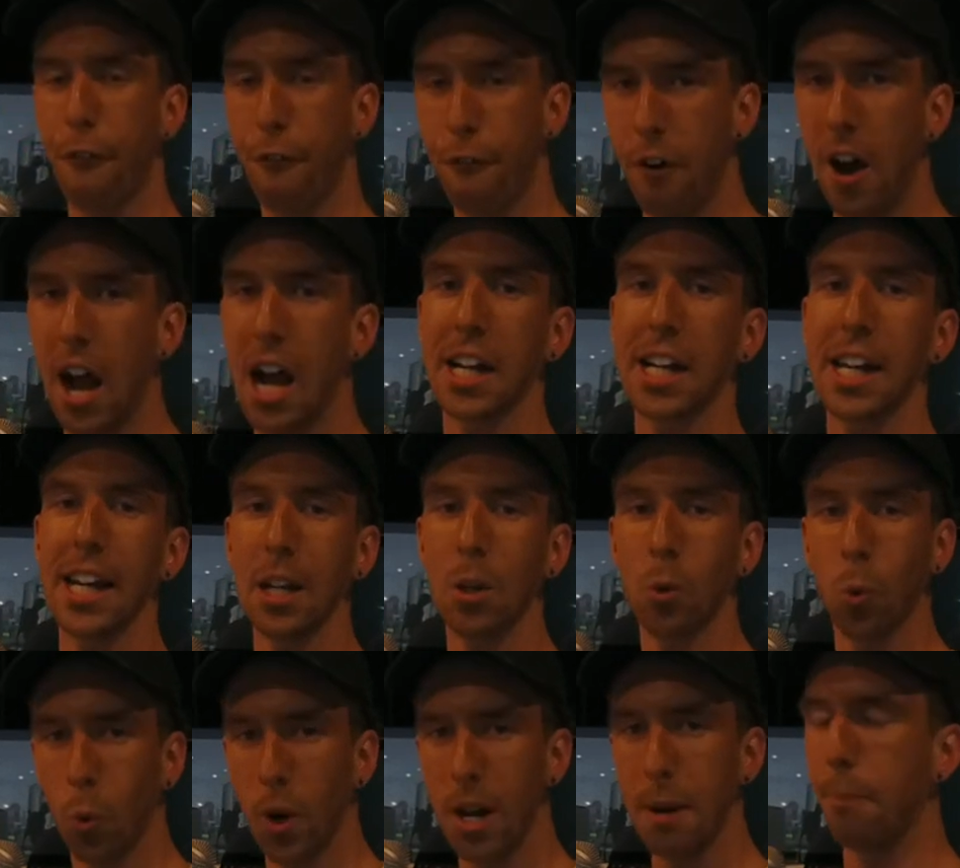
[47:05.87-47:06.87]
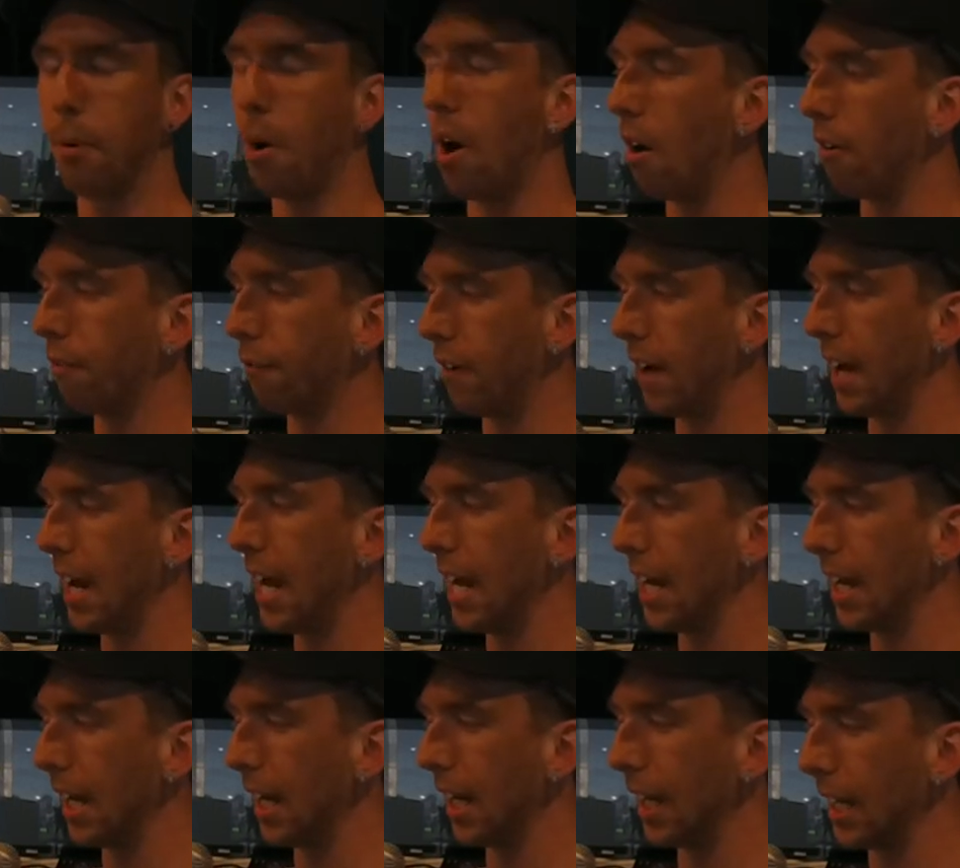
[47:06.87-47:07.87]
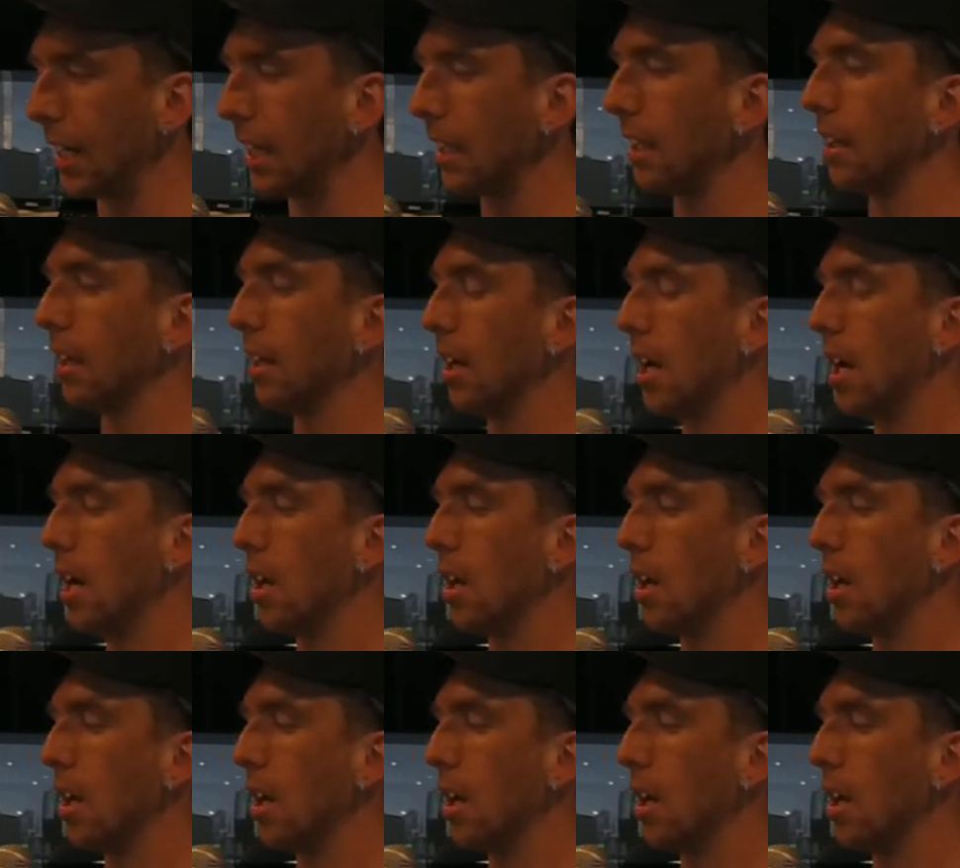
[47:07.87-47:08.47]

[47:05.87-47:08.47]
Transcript: fucking ripoff in